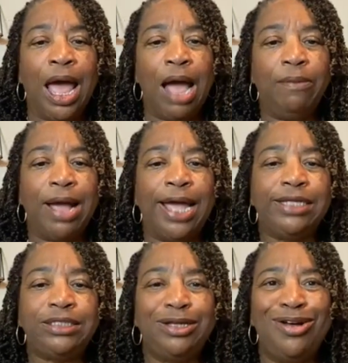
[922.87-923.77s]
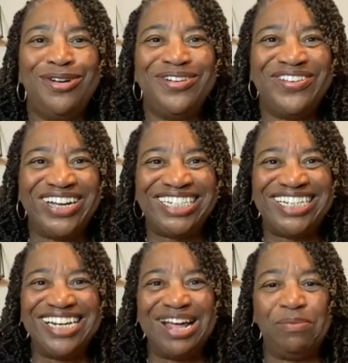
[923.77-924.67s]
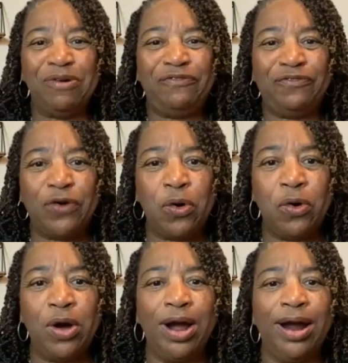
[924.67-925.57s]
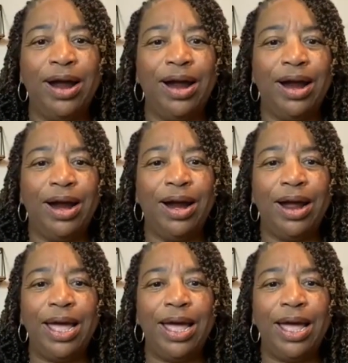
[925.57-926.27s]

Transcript: All right, so question number 4.